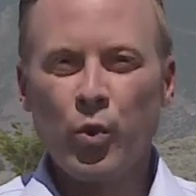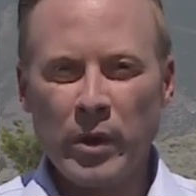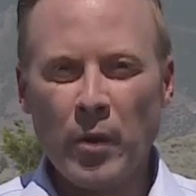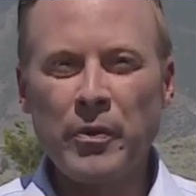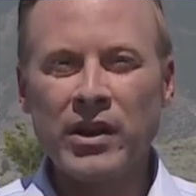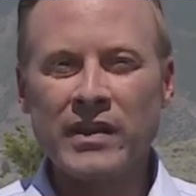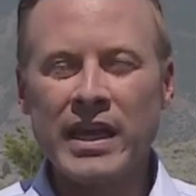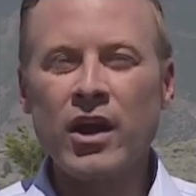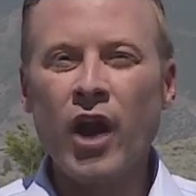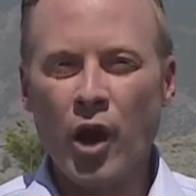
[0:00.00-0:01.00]
we will put a
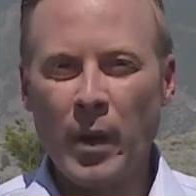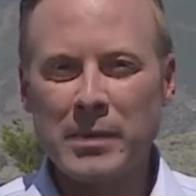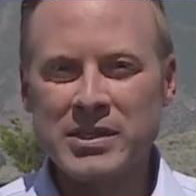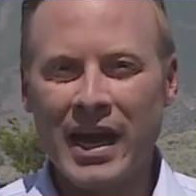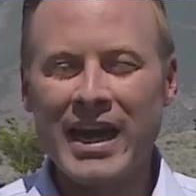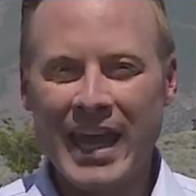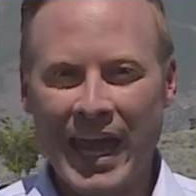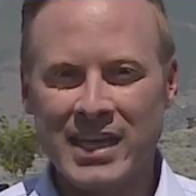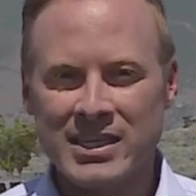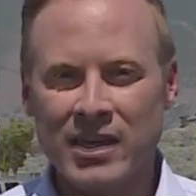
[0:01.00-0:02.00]
link on our website,
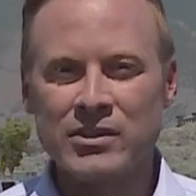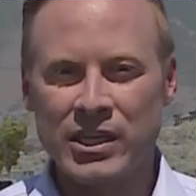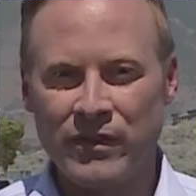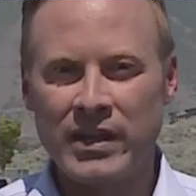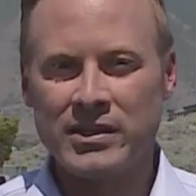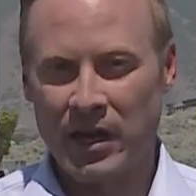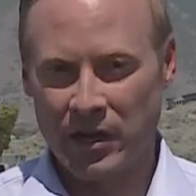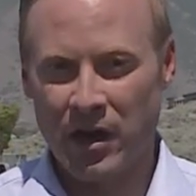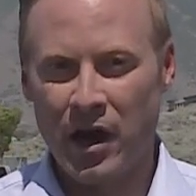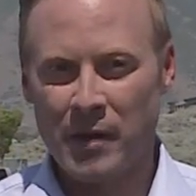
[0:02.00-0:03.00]

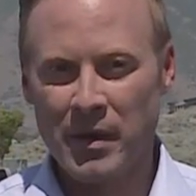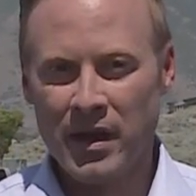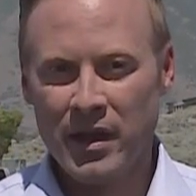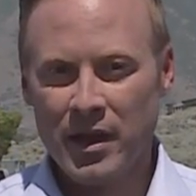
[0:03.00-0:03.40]
KSLTV.com.